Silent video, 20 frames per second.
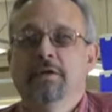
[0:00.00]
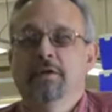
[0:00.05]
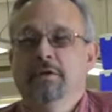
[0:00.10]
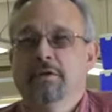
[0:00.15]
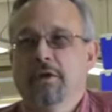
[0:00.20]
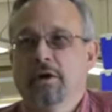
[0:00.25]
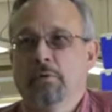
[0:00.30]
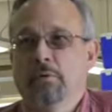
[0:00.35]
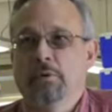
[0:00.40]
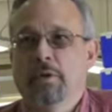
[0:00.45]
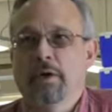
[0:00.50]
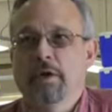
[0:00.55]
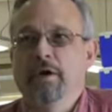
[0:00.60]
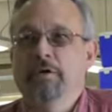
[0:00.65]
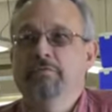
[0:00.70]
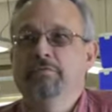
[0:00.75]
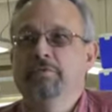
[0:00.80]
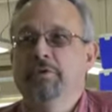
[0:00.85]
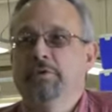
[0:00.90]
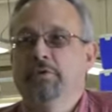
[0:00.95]
go
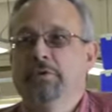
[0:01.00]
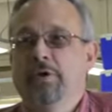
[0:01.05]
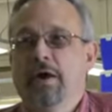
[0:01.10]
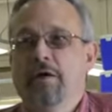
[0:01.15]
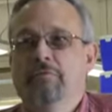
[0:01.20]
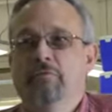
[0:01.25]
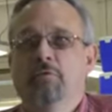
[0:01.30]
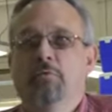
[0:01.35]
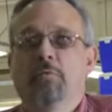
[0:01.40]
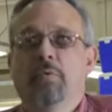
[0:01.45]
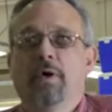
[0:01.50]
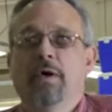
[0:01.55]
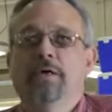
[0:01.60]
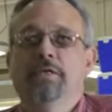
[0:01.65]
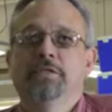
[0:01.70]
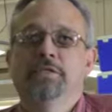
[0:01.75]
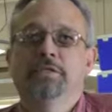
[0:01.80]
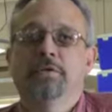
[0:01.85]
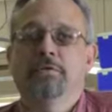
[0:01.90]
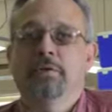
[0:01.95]
left or travel
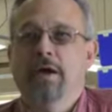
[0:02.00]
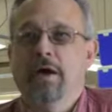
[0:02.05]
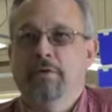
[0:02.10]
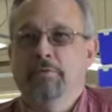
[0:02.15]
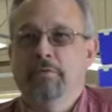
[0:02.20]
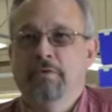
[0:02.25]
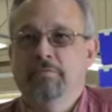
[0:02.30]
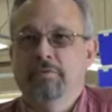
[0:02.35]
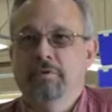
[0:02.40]
west on Highway